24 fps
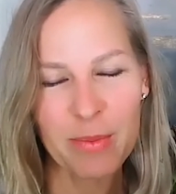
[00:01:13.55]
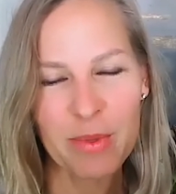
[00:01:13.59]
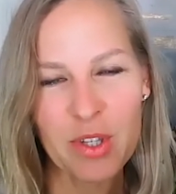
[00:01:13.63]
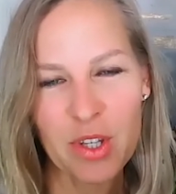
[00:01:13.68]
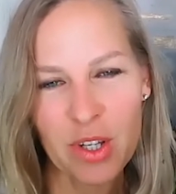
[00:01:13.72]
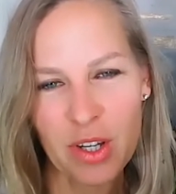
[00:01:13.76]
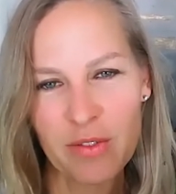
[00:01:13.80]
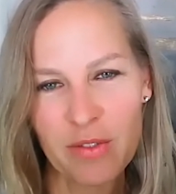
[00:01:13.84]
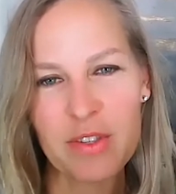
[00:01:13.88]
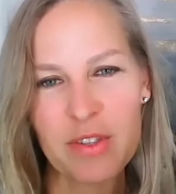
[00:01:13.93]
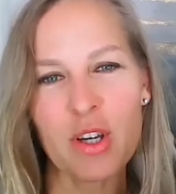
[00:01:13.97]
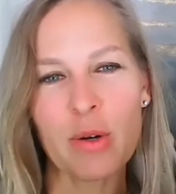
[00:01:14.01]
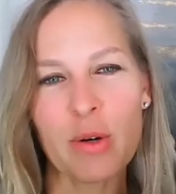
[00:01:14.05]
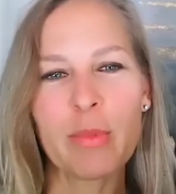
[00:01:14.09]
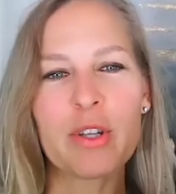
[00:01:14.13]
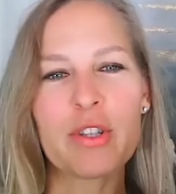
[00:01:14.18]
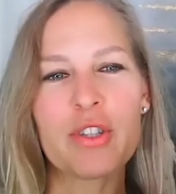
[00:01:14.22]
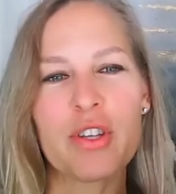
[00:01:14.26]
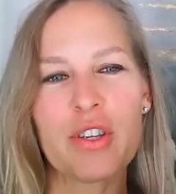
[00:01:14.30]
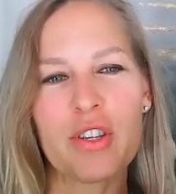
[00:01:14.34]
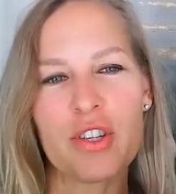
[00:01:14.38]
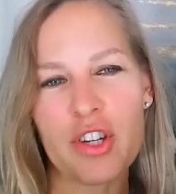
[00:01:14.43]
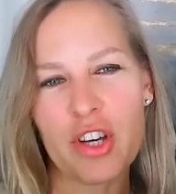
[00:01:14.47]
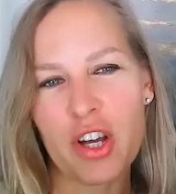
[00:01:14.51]
So you have so
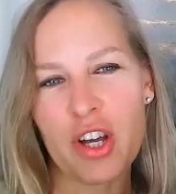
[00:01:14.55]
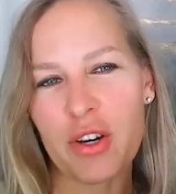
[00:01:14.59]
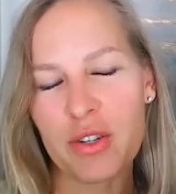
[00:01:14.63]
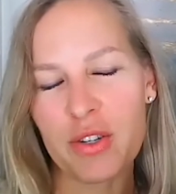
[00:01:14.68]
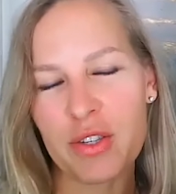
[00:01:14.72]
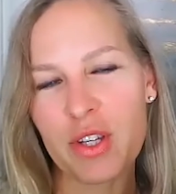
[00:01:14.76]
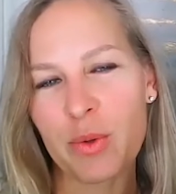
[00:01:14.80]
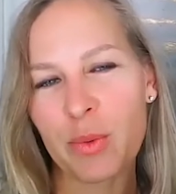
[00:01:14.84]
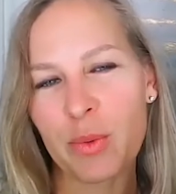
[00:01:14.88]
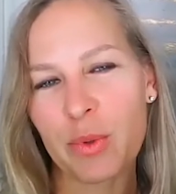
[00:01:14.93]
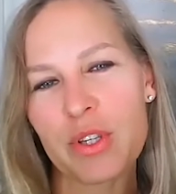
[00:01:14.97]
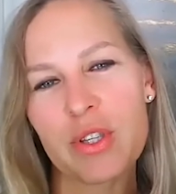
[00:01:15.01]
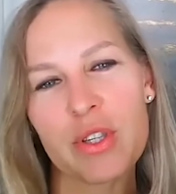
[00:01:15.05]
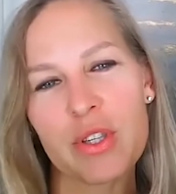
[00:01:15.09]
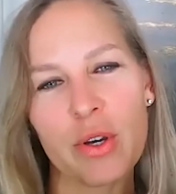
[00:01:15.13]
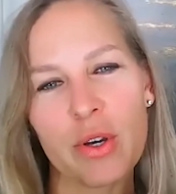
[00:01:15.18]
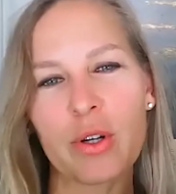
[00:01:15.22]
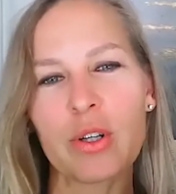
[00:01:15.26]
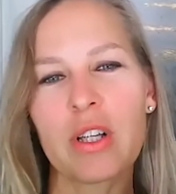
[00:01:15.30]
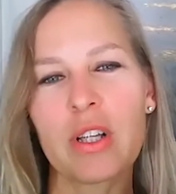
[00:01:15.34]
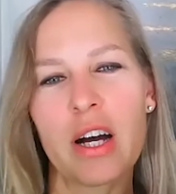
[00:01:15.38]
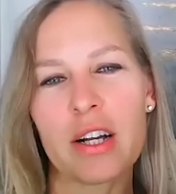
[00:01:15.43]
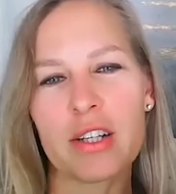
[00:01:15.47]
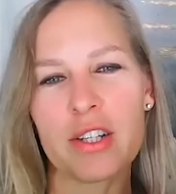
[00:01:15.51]
much to share. So we're so
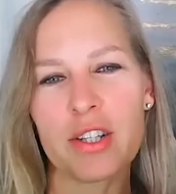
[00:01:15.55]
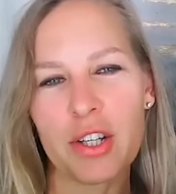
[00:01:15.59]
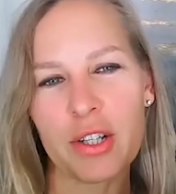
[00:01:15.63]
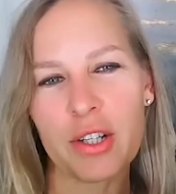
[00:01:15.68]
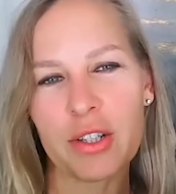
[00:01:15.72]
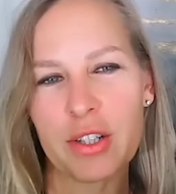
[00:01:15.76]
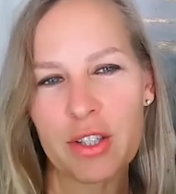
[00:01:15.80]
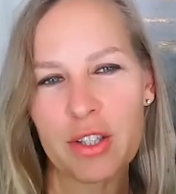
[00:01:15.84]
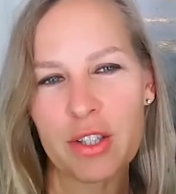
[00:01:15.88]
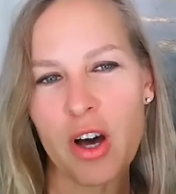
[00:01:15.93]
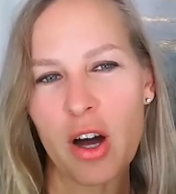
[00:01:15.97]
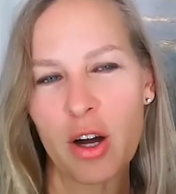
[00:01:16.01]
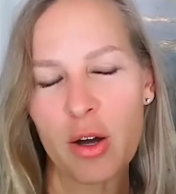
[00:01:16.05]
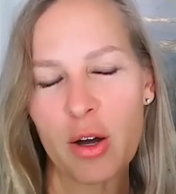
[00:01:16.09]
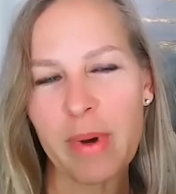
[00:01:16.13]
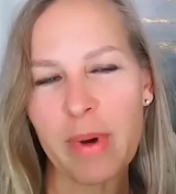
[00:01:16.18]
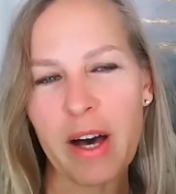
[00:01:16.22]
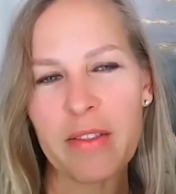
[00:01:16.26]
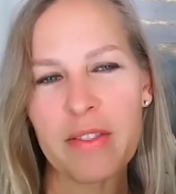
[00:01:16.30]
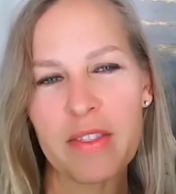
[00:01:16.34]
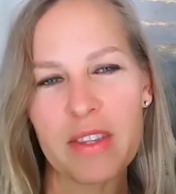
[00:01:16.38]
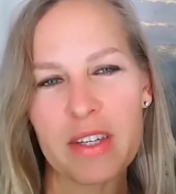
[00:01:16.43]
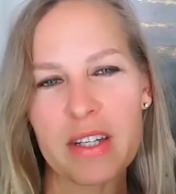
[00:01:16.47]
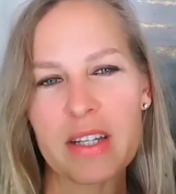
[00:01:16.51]
glad you're here to talk
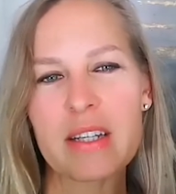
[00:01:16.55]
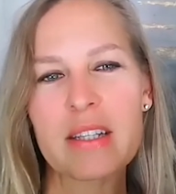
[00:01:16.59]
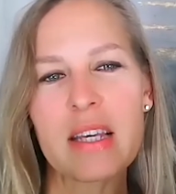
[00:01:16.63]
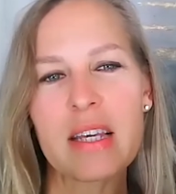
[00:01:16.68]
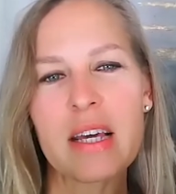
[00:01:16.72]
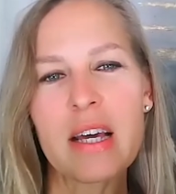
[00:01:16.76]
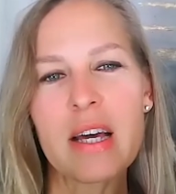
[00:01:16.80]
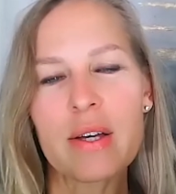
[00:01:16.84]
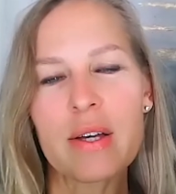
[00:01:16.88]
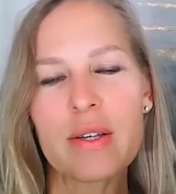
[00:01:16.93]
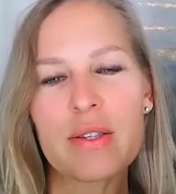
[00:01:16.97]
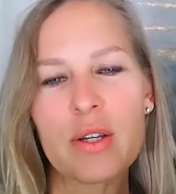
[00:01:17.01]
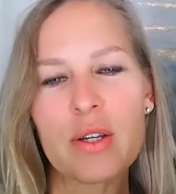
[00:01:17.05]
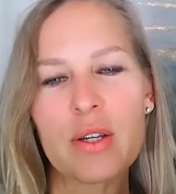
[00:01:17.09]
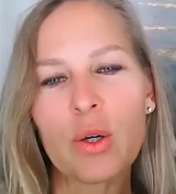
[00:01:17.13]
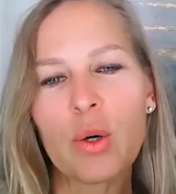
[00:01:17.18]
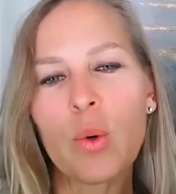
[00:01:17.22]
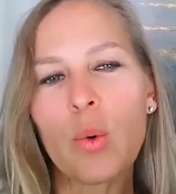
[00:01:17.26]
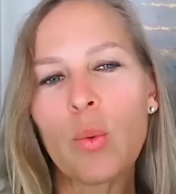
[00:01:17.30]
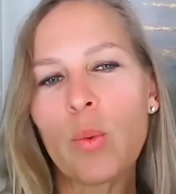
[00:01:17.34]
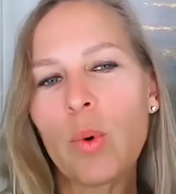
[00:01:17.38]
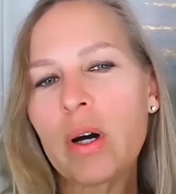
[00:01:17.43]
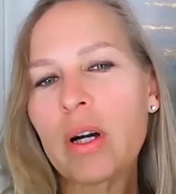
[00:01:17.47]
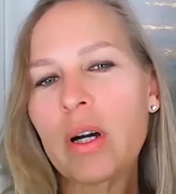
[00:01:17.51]
about this. So, you
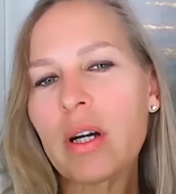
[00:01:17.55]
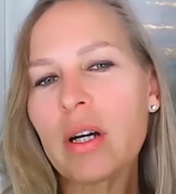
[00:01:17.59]
know,